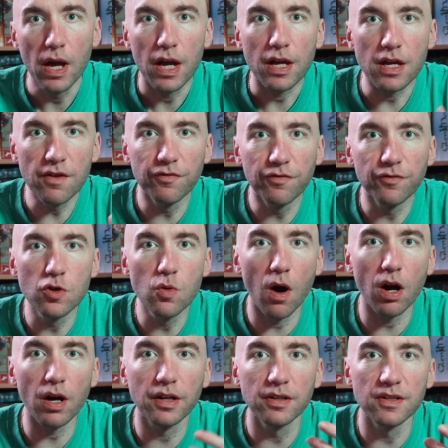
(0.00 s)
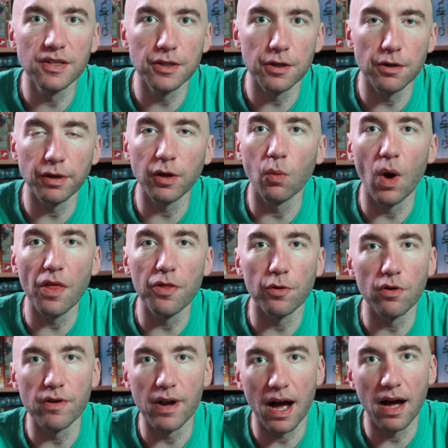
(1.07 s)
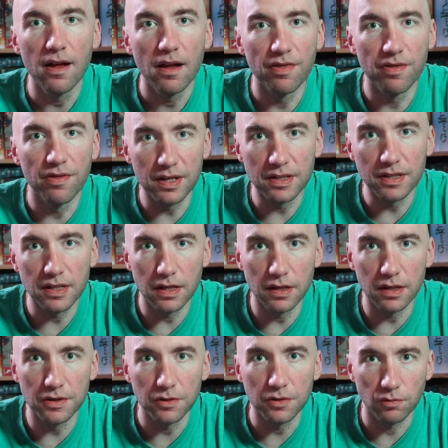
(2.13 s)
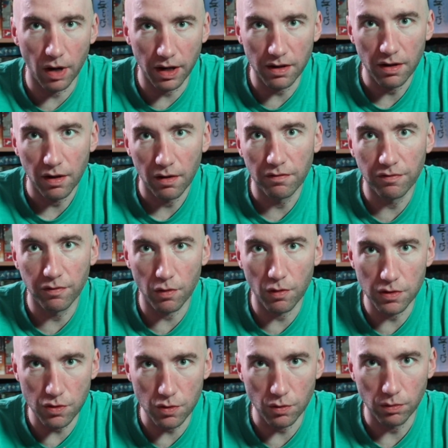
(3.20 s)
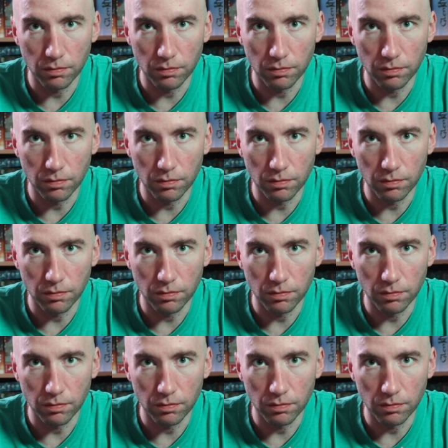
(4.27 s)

if you are considering whether or not this is right for you.